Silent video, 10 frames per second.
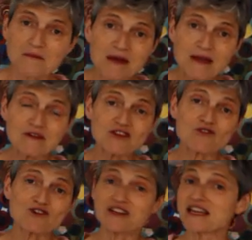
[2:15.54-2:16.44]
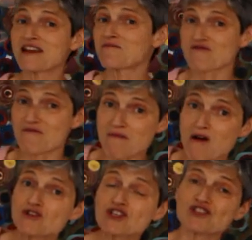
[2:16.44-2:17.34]
Maybe you're going to get a
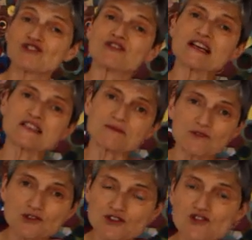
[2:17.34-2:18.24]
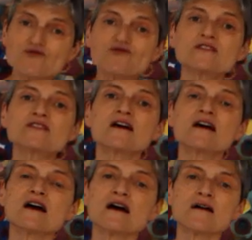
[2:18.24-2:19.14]
promotion, you get some good news.
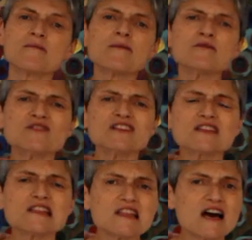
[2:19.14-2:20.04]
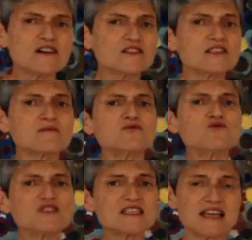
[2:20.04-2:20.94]
Maybe you need to learn some
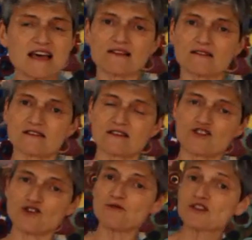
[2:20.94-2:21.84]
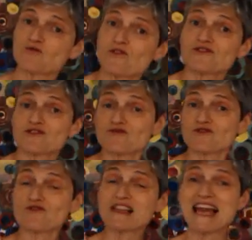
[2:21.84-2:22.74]
new skills. Jupiter wants you
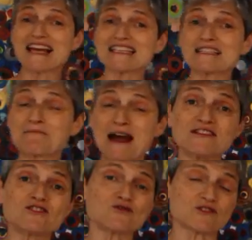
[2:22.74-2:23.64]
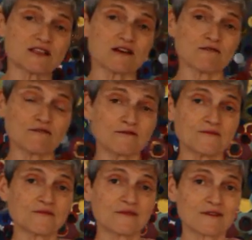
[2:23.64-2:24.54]
to really expand yourself.
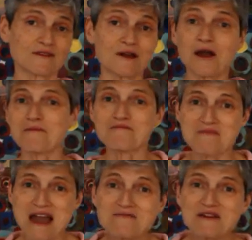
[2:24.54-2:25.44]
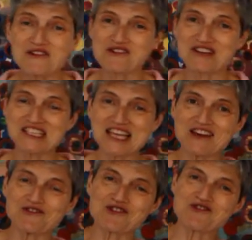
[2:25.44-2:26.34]
Maybe you're going to
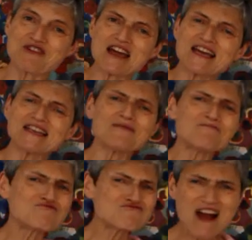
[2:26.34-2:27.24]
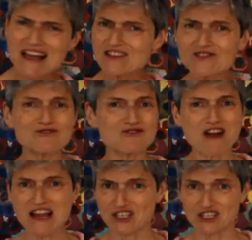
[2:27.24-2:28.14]
take your career in a brand new
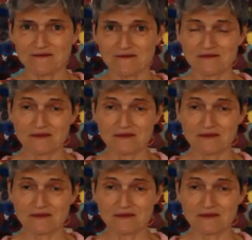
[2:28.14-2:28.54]
direction